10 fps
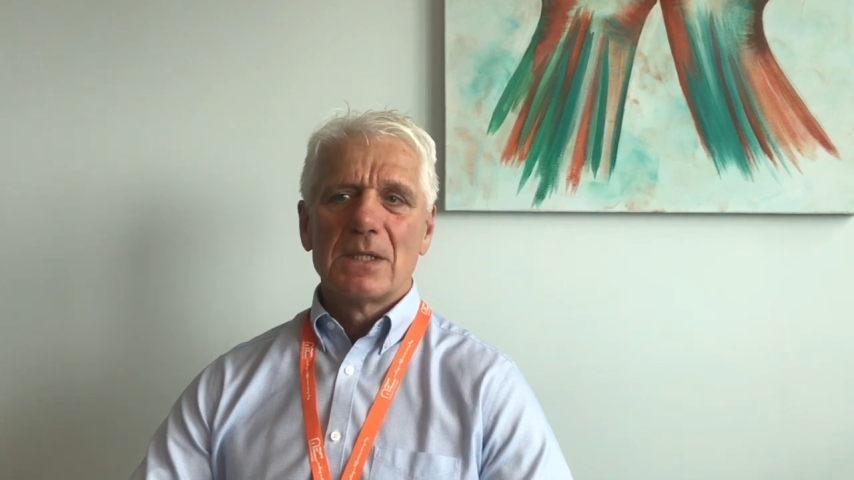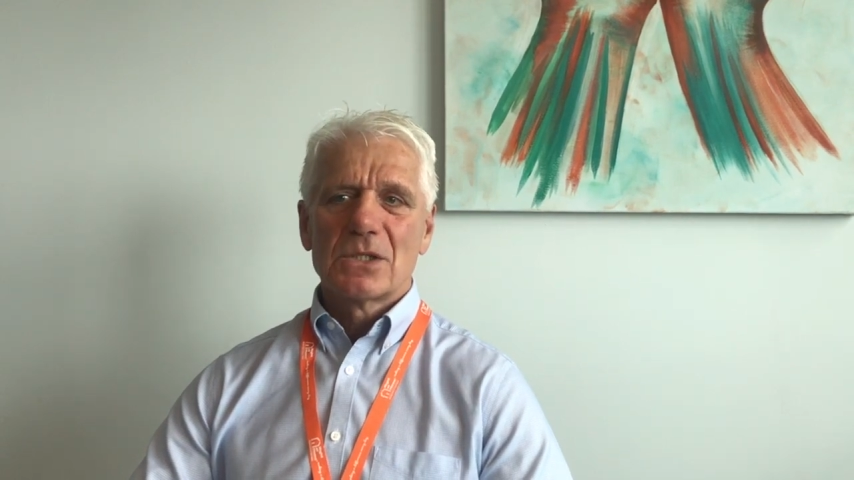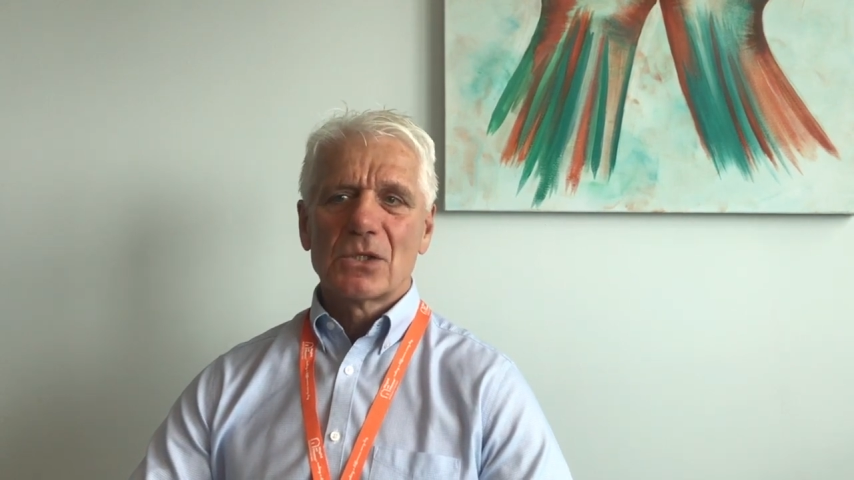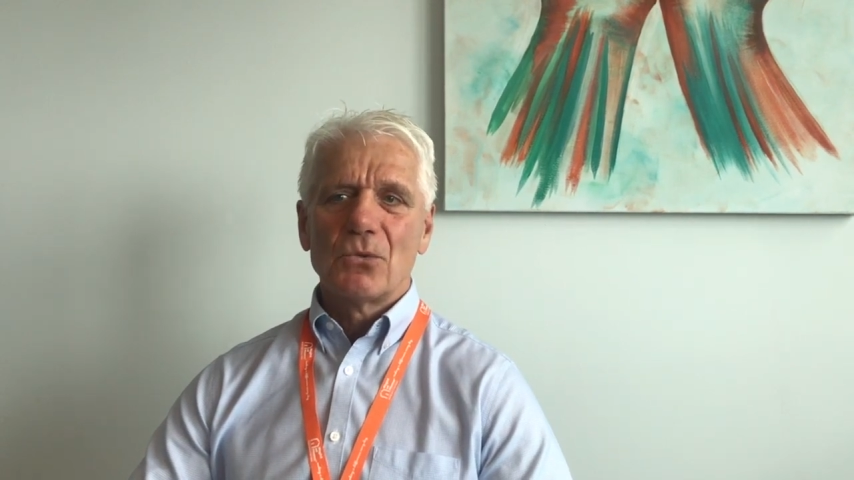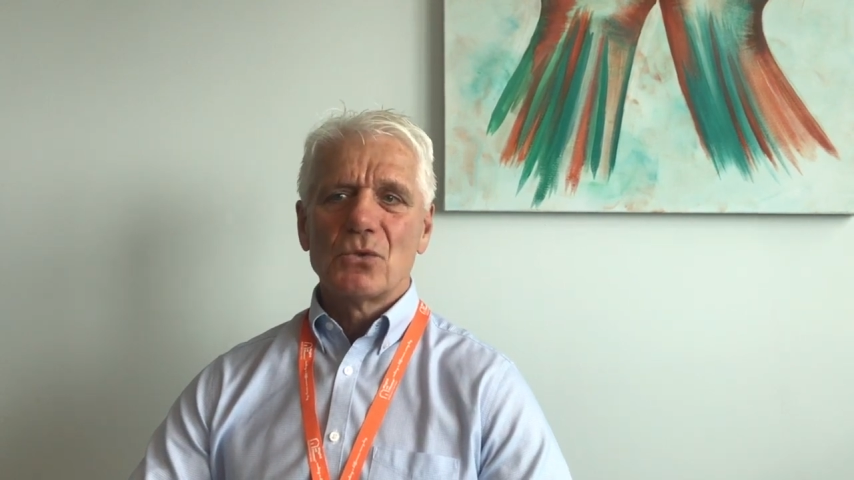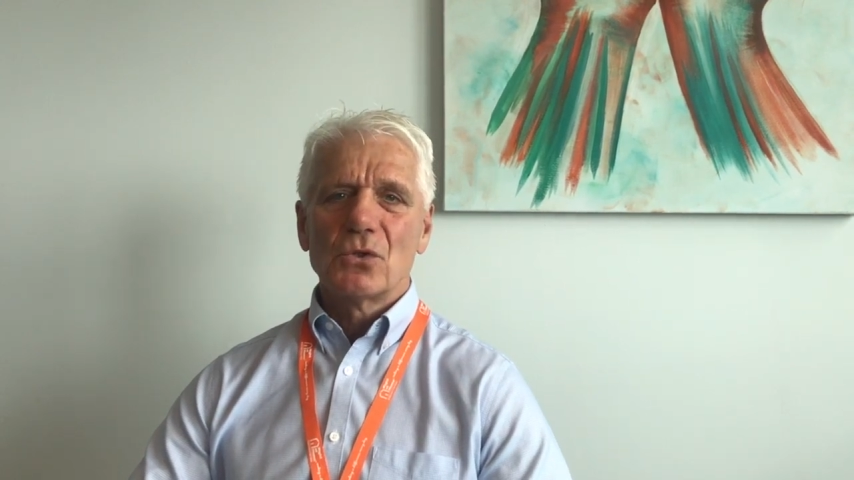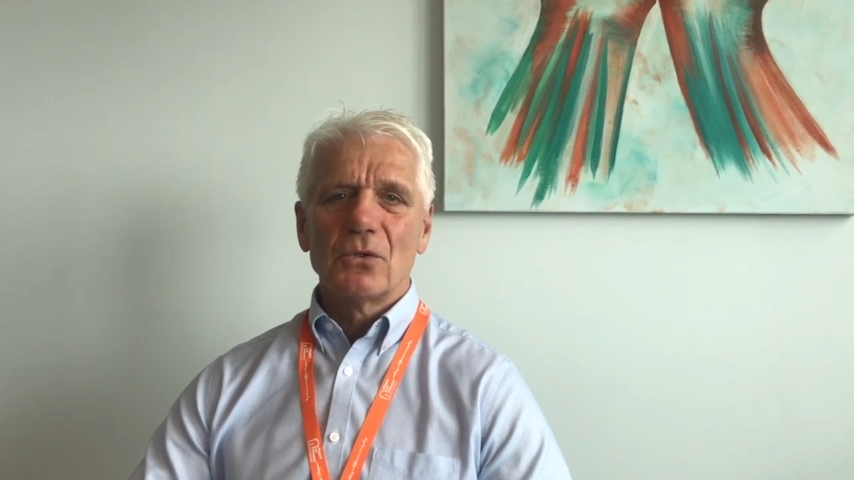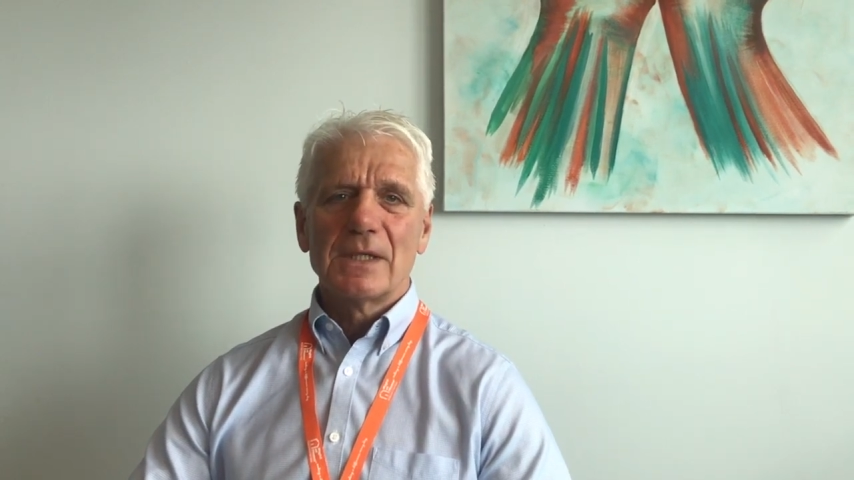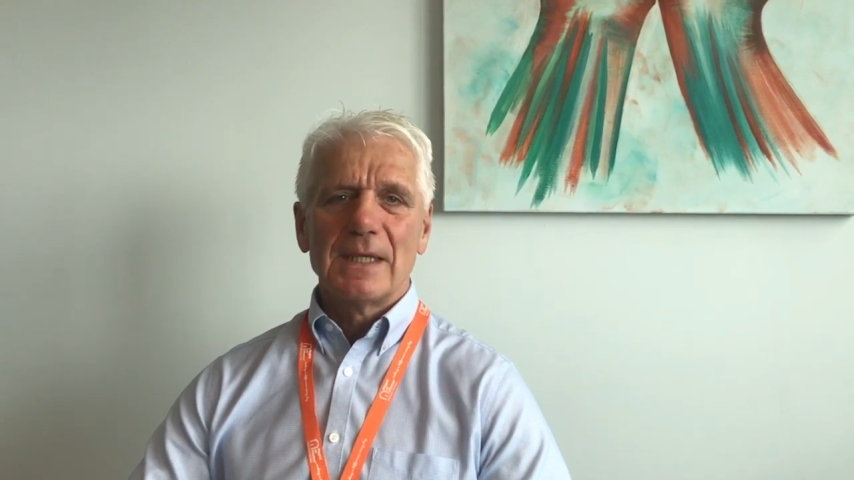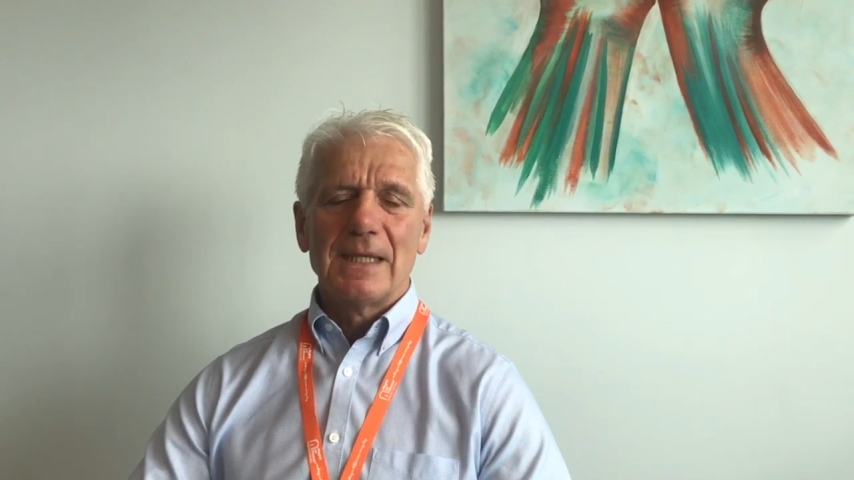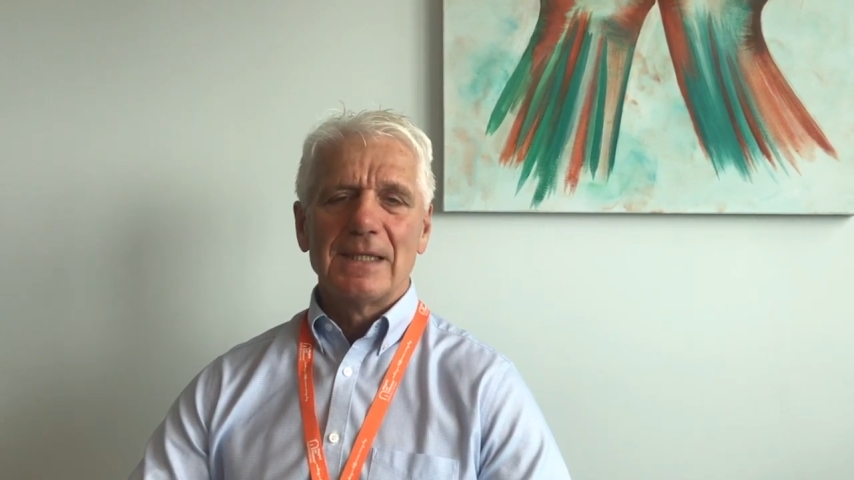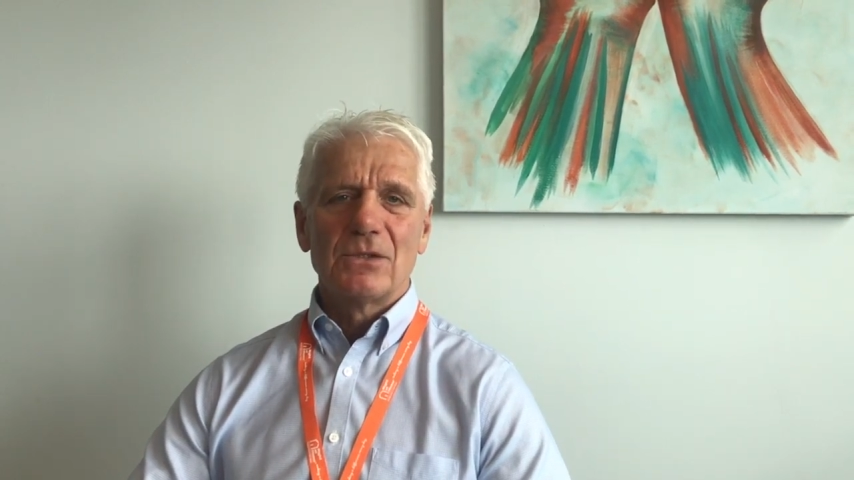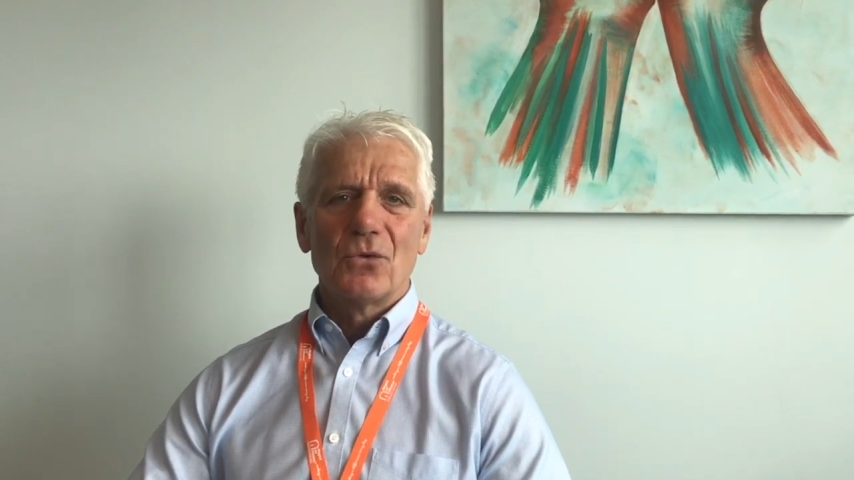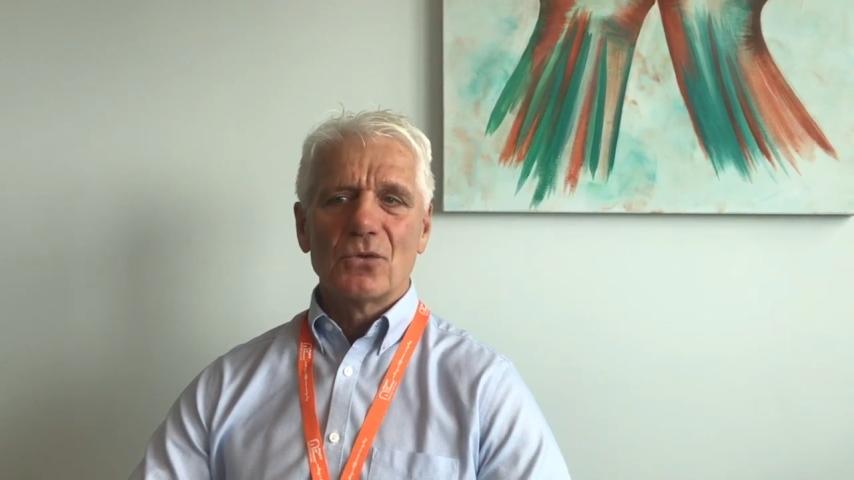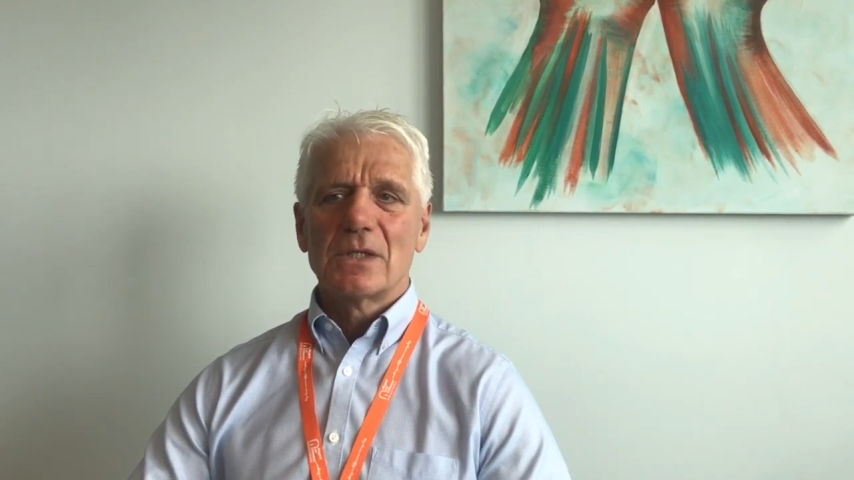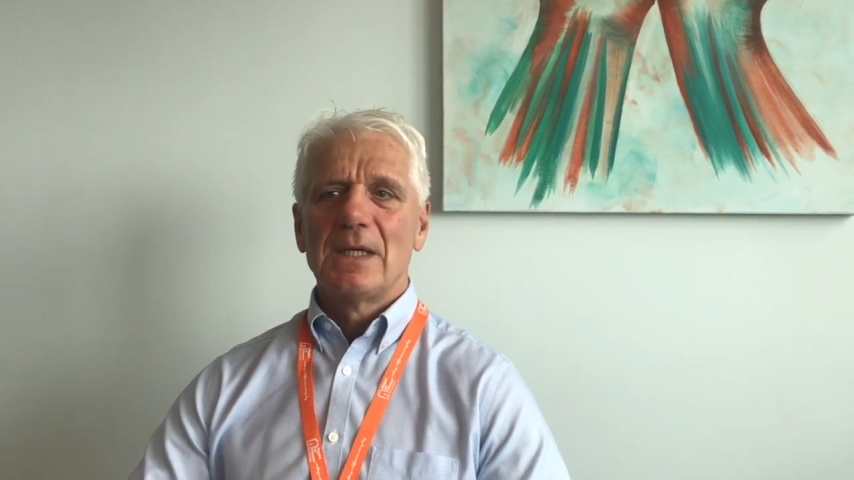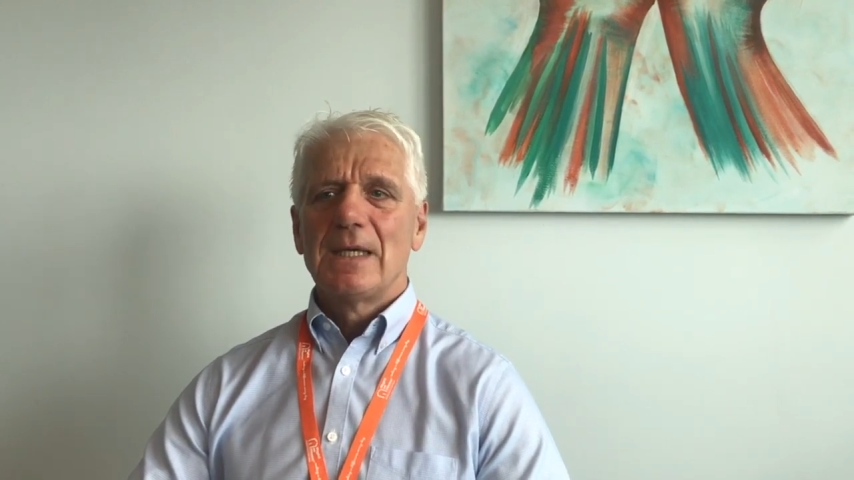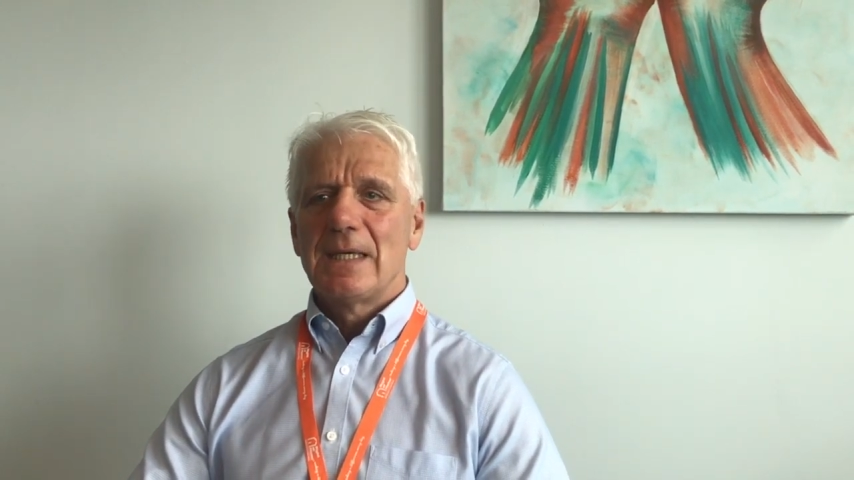social care does